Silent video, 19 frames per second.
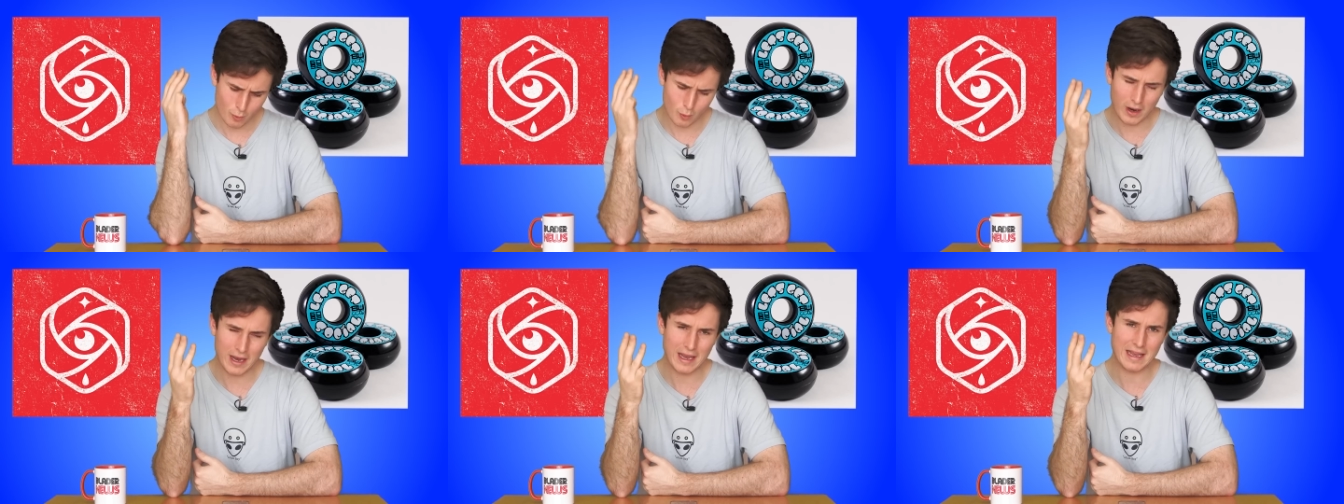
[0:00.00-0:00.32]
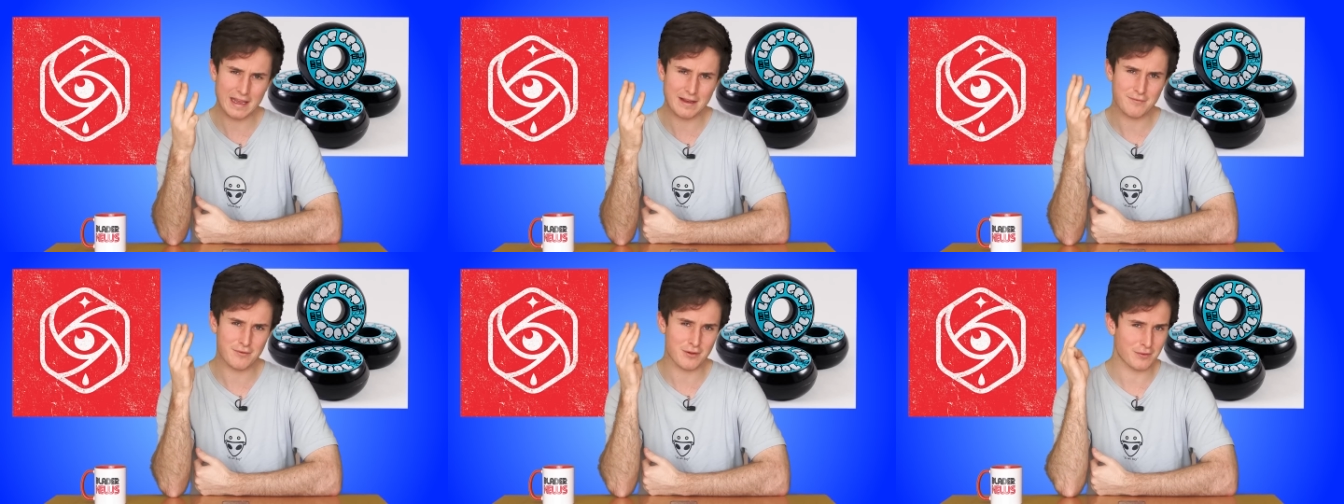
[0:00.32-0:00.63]

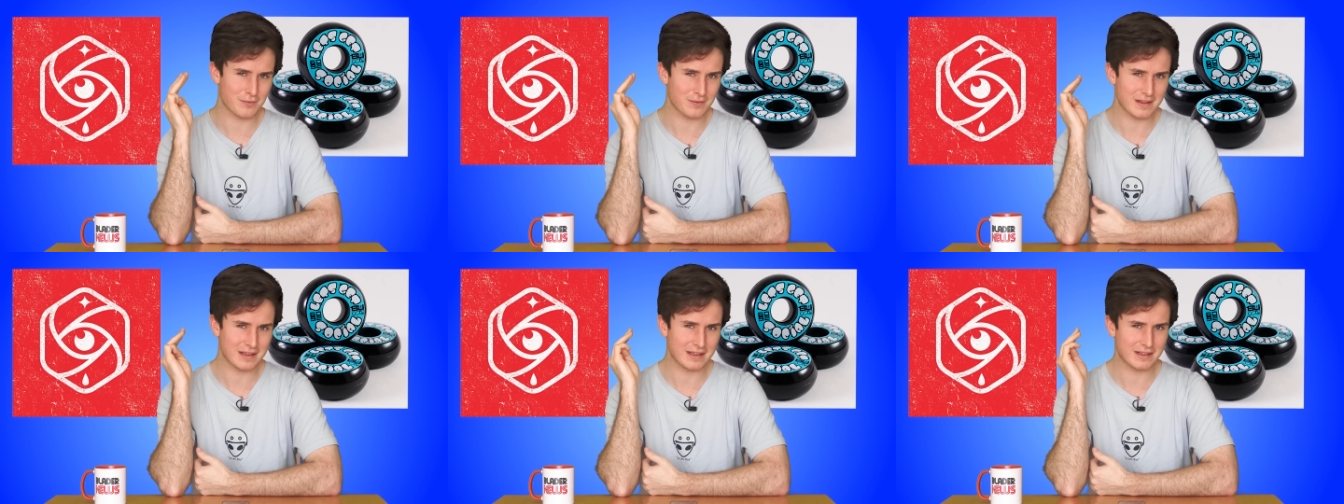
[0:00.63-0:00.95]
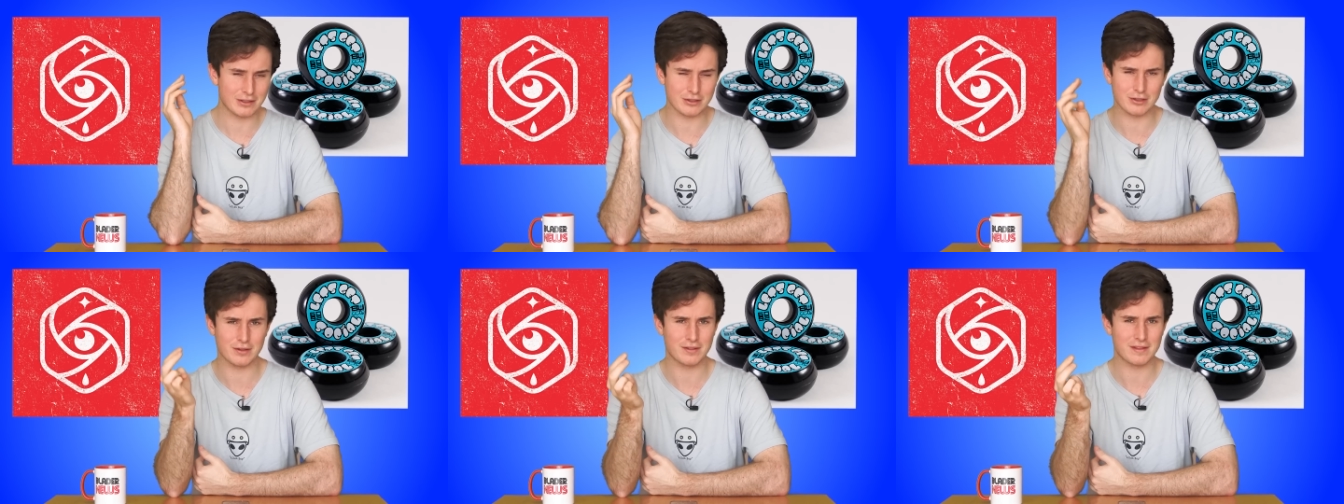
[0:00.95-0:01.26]
wave of the
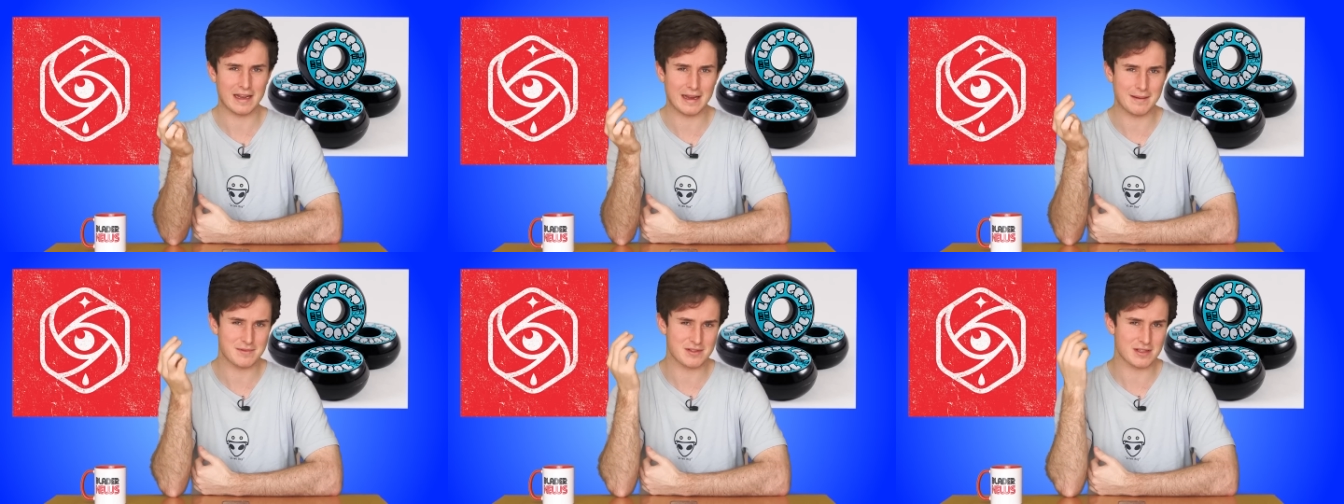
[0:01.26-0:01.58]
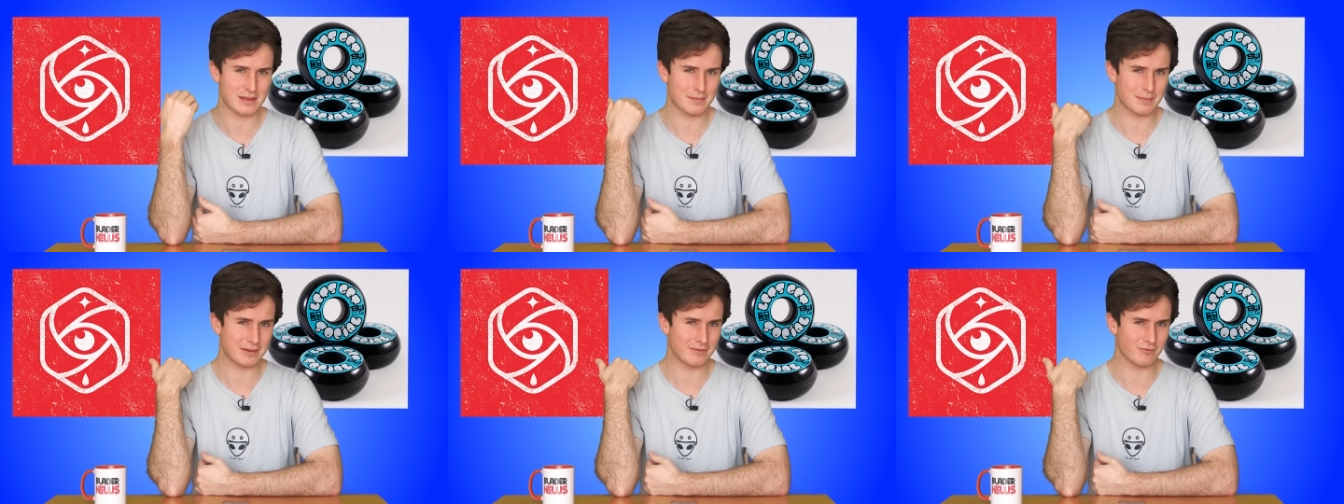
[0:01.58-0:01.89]
urethane,
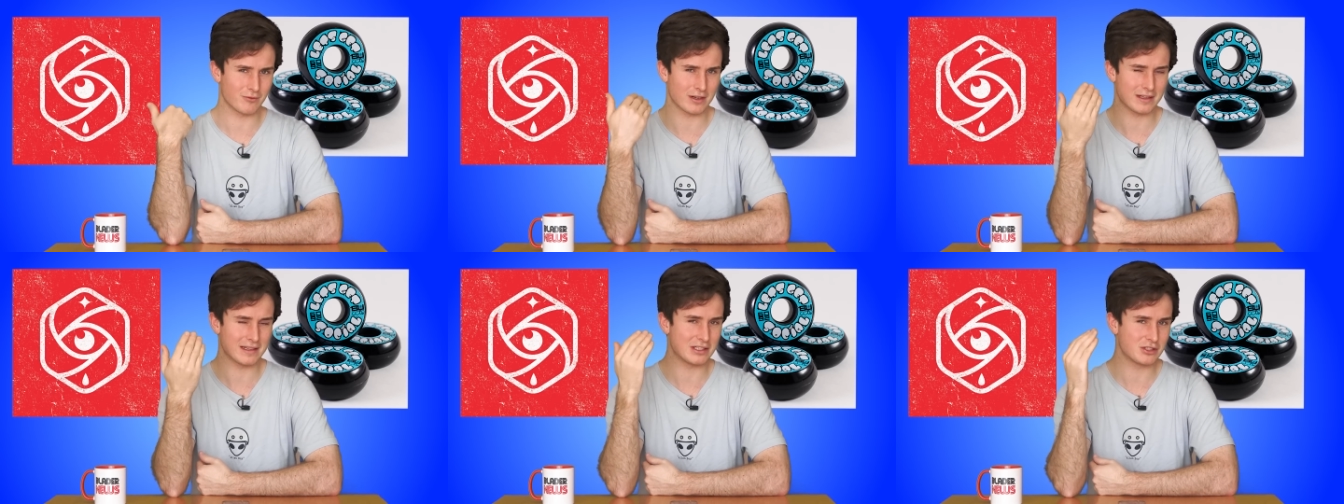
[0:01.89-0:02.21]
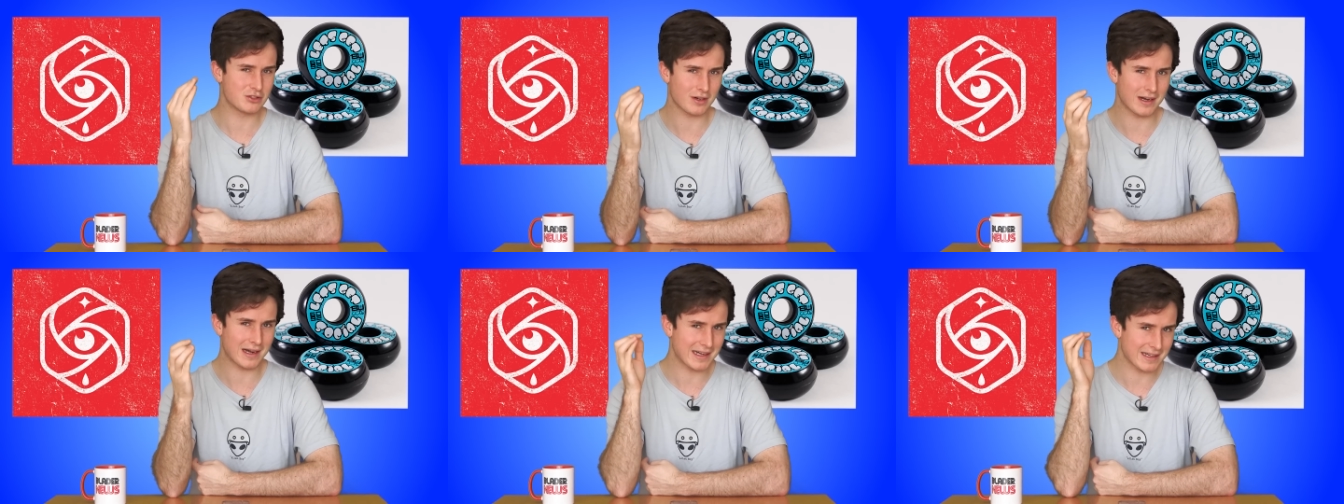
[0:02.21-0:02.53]
so they've been really
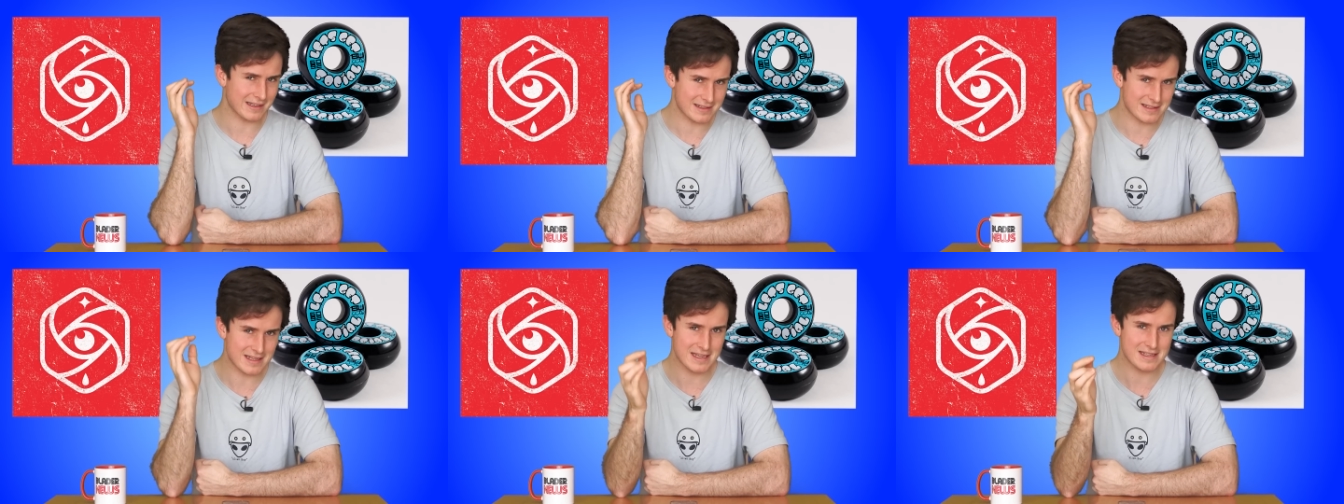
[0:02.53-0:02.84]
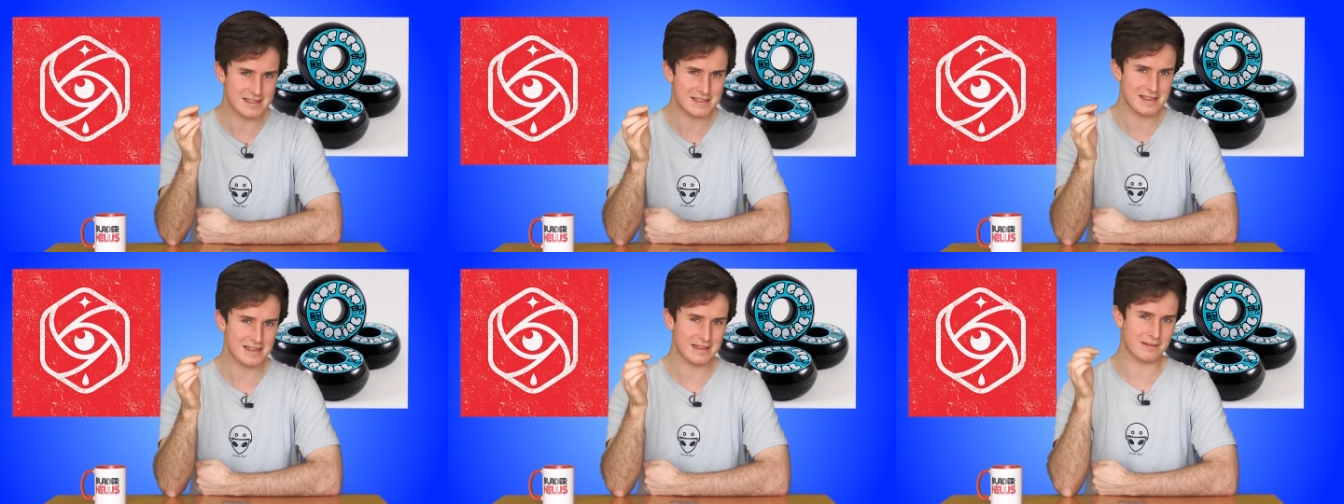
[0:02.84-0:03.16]
tried and
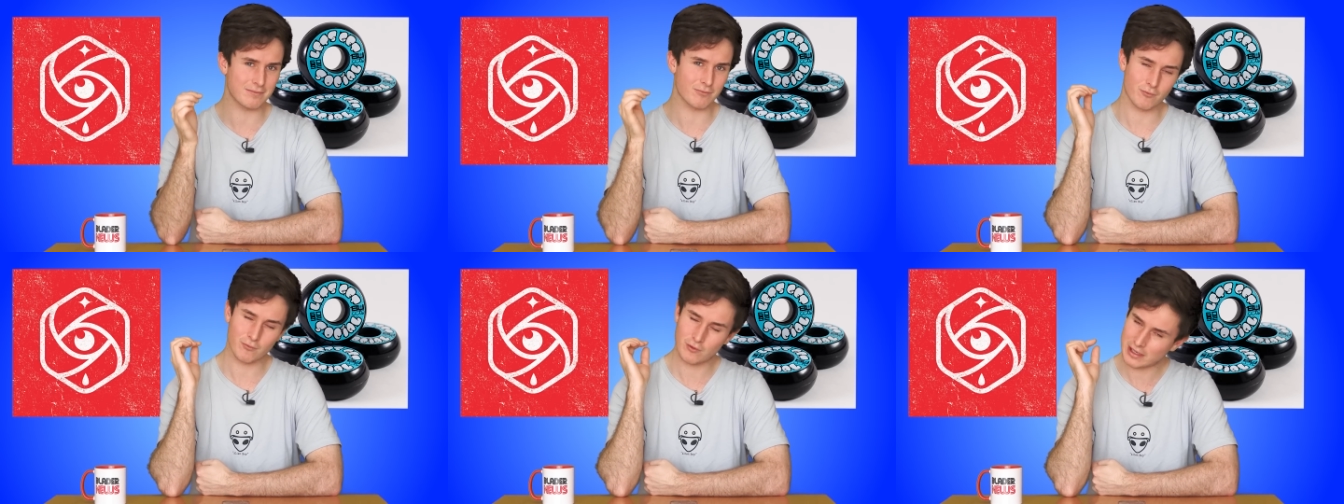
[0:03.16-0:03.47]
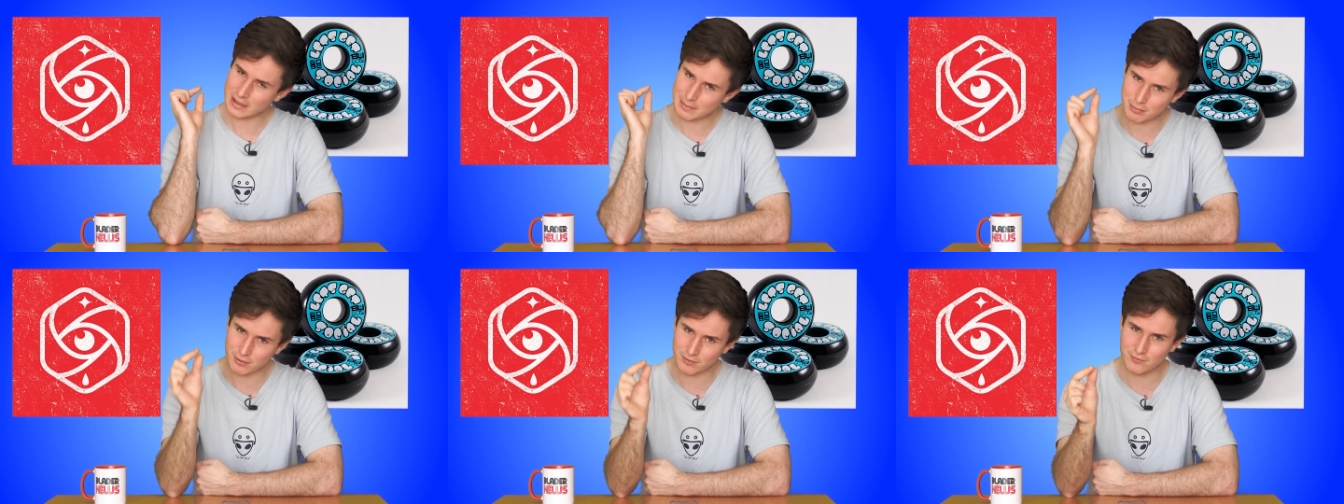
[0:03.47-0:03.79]
tested and
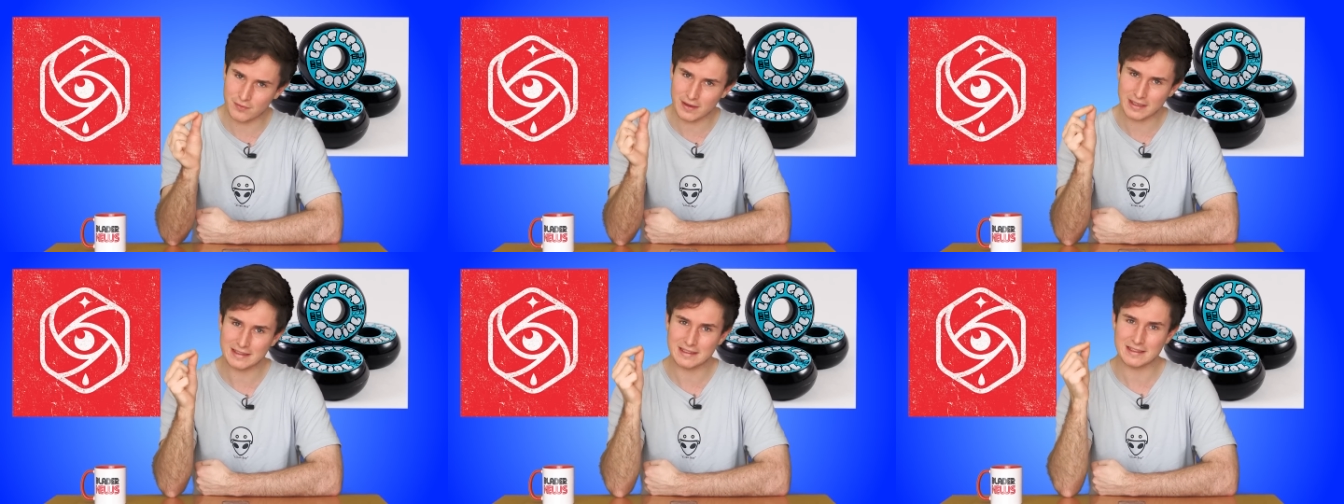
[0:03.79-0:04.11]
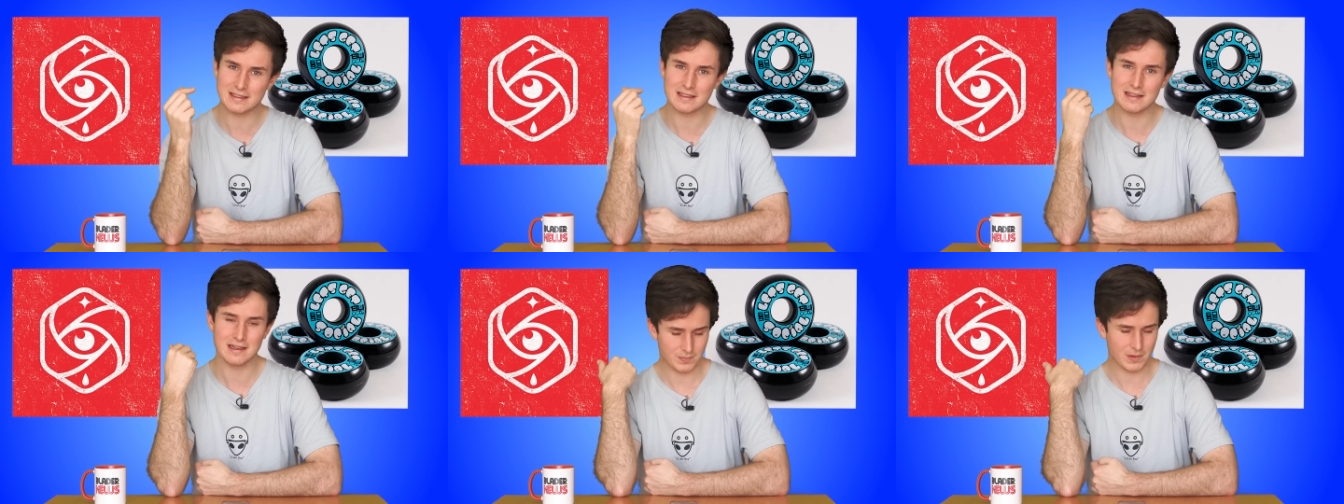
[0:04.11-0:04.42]
really
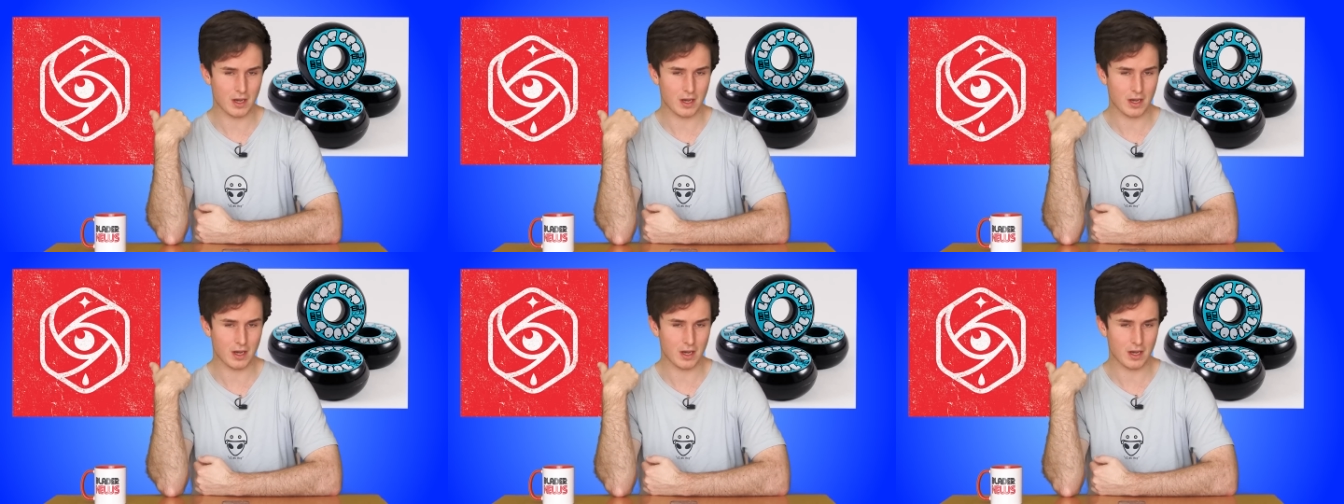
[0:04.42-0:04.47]
perfected.